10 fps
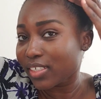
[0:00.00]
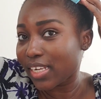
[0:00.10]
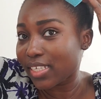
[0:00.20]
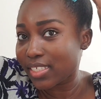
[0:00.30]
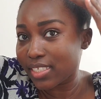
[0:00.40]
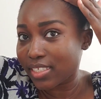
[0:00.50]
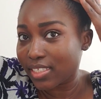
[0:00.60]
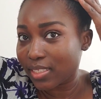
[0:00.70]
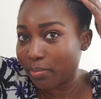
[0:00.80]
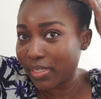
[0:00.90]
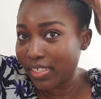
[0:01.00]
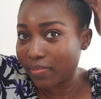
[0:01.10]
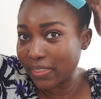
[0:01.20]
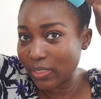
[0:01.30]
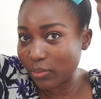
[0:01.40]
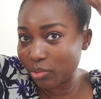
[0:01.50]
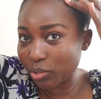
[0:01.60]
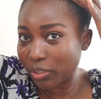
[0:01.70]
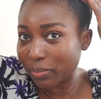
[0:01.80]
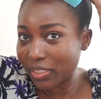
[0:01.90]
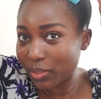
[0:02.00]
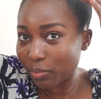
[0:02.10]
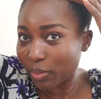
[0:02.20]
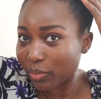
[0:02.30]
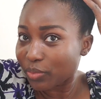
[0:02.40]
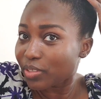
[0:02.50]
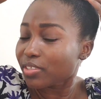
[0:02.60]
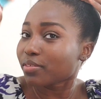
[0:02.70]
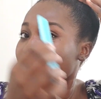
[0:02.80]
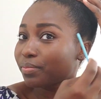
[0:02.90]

Dances to the beat of its own drum, I suppose.